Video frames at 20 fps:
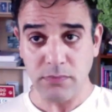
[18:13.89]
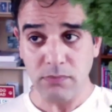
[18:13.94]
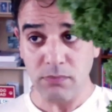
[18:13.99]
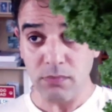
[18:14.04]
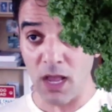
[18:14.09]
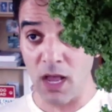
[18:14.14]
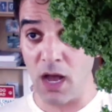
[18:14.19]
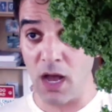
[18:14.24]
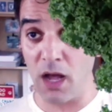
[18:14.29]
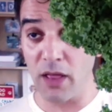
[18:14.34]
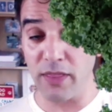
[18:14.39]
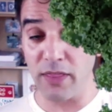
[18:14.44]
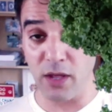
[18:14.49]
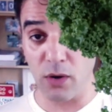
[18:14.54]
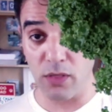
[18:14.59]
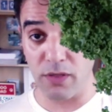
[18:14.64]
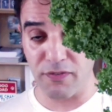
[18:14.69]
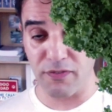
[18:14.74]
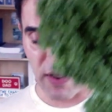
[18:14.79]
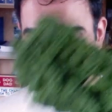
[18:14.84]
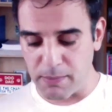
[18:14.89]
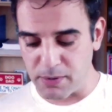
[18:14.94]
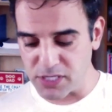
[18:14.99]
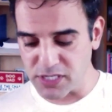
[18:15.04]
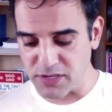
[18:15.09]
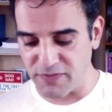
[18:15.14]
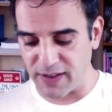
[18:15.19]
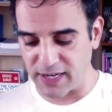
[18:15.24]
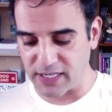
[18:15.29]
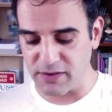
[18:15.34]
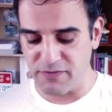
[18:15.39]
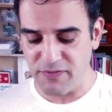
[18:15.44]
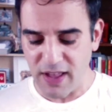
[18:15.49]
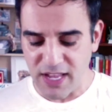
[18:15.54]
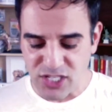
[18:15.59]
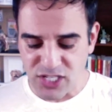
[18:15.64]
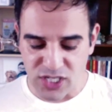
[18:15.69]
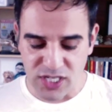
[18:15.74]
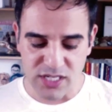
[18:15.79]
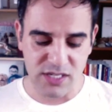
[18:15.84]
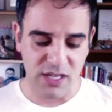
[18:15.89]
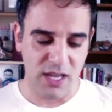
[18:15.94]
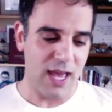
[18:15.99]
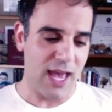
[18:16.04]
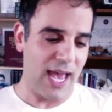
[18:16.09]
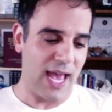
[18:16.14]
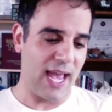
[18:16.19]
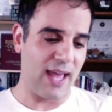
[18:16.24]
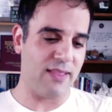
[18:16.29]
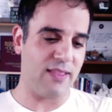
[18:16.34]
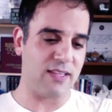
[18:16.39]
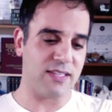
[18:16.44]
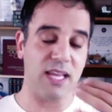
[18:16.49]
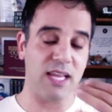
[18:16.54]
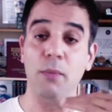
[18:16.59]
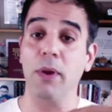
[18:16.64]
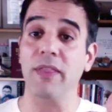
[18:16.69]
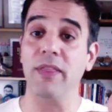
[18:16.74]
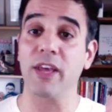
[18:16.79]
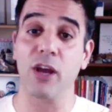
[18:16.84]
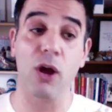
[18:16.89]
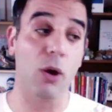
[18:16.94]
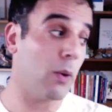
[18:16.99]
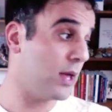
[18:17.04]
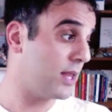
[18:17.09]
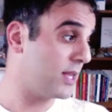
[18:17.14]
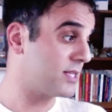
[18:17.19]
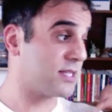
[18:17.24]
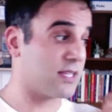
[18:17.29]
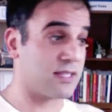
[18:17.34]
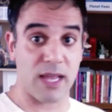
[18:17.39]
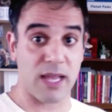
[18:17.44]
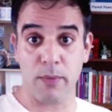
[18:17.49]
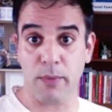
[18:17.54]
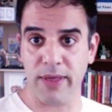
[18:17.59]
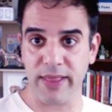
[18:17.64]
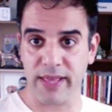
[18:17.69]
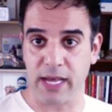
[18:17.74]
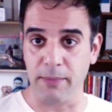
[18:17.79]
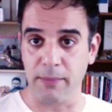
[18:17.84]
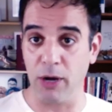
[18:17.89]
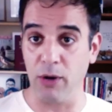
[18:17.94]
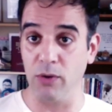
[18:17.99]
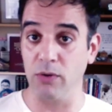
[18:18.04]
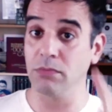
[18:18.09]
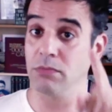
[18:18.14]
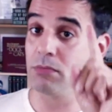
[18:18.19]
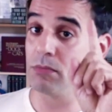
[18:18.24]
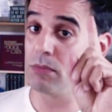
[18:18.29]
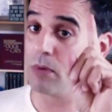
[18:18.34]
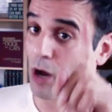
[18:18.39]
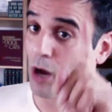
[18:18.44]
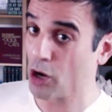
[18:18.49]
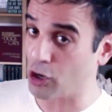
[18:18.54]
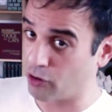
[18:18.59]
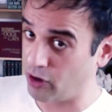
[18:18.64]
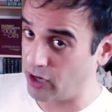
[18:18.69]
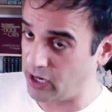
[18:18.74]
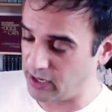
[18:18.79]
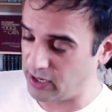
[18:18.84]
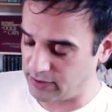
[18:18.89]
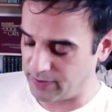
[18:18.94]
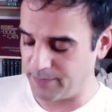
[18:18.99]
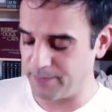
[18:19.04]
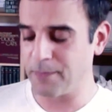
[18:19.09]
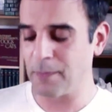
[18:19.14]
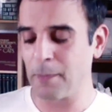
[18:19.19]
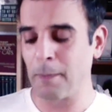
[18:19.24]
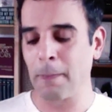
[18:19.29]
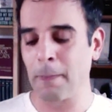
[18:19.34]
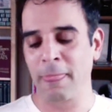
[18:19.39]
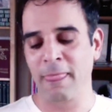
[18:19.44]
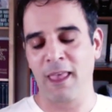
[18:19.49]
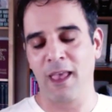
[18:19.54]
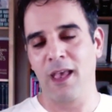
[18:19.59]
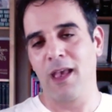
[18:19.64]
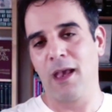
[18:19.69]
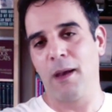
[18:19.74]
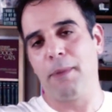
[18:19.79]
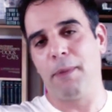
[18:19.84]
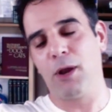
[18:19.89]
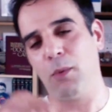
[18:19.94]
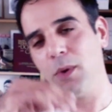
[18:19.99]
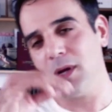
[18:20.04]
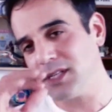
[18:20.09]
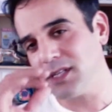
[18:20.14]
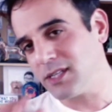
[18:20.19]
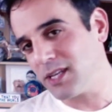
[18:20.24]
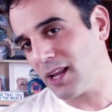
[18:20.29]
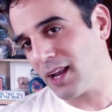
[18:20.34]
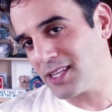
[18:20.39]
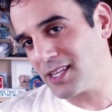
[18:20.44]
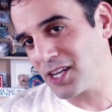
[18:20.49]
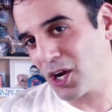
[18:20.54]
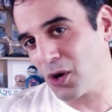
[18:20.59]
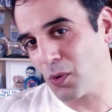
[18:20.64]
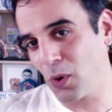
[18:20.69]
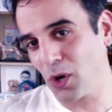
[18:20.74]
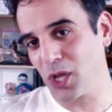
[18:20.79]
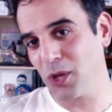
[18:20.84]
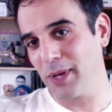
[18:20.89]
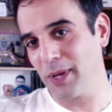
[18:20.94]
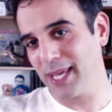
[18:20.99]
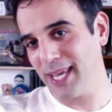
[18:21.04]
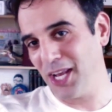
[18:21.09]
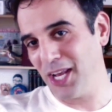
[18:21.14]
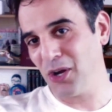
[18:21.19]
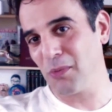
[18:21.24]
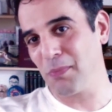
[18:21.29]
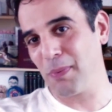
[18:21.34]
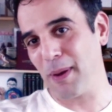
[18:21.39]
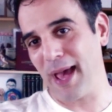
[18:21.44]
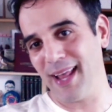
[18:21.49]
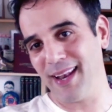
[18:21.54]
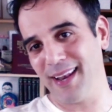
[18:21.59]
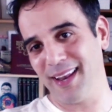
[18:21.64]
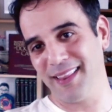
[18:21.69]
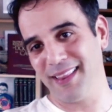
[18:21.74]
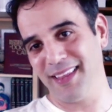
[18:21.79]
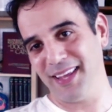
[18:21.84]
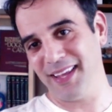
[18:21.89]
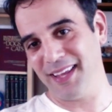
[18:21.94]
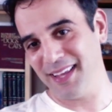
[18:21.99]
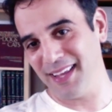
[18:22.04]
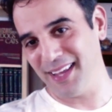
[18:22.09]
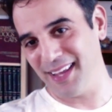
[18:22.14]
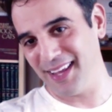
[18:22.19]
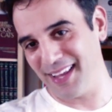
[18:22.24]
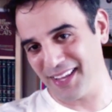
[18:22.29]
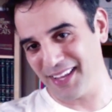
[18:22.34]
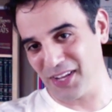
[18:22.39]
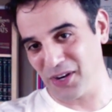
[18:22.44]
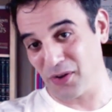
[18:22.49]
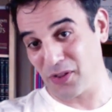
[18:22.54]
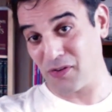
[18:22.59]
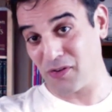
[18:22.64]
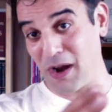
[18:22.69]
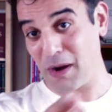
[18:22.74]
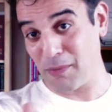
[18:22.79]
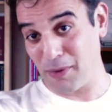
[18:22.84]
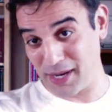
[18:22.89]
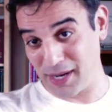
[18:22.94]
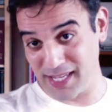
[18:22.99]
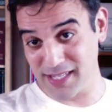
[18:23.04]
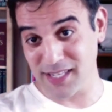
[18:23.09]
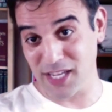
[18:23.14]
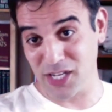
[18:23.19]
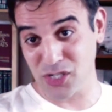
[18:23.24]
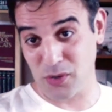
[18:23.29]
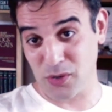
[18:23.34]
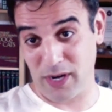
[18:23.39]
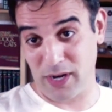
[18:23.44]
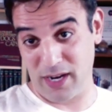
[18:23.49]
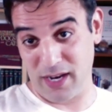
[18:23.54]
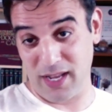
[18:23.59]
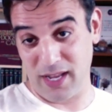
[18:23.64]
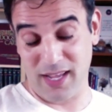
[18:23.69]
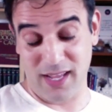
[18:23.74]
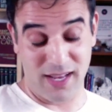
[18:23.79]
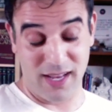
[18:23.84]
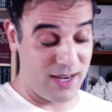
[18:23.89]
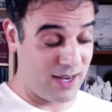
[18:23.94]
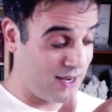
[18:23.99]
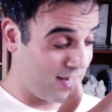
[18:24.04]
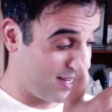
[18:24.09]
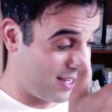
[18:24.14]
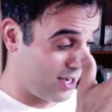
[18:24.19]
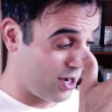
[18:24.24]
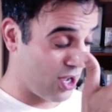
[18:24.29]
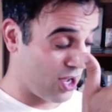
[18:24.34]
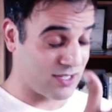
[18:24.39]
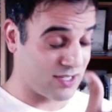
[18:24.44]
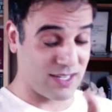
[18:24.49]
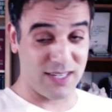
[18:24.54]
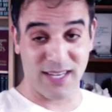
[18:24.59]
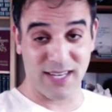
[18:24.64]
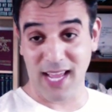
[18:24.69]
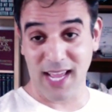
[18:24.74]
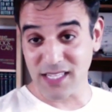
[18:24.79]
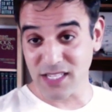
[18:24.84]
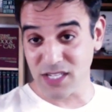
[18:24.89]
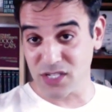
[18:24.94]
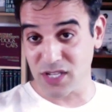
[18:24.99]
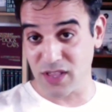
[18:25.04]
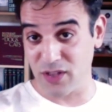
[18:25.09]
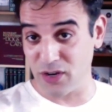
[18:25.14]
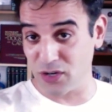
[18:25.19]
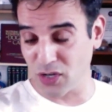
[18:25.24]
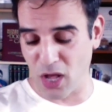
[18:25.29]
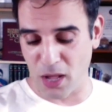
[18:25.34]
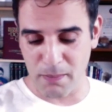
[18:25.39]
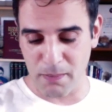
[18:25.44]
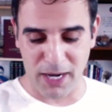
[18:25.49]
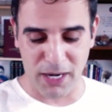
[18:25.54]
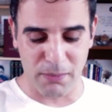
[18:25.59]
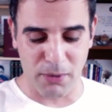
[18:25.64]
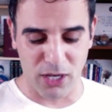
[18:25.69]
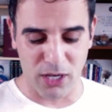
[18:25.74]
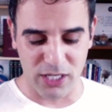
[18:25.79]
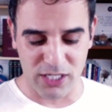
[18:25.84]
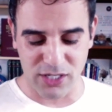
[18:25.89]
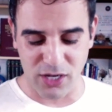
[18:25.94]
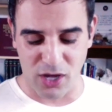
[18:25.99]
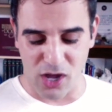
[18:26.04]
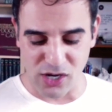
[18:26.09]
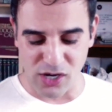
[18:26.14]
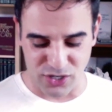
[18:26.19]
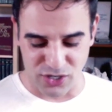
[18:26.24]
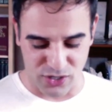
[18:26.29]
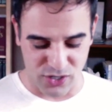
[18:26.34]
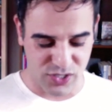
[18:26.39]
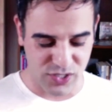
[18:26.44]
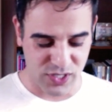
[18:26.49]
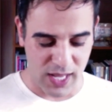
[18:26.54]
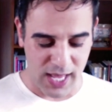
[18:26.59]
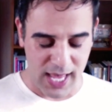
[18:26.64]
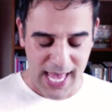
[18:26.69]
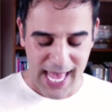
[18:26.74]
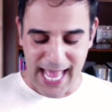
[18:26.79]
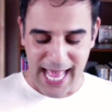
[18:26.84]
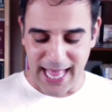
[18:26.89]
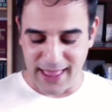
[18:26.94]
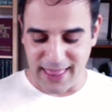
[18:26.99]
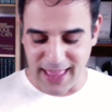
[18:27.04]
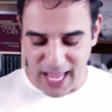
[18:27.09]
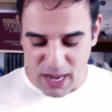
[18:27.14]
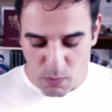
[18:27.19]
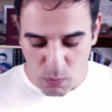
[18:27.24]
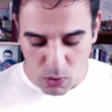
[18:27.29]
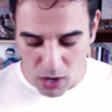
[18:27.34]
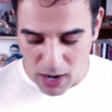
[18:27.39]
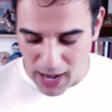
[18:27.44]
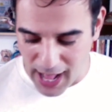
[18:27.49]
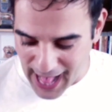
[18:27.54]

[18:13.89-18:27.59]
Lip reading: the fibrous effect of veggies. And the same way they go in is the same way they come out. Agreed. But it wasn't until I started working with Keto Pet, the groundbreaking sanctuary in Austin, Texas, and their top metabolic doctors, they were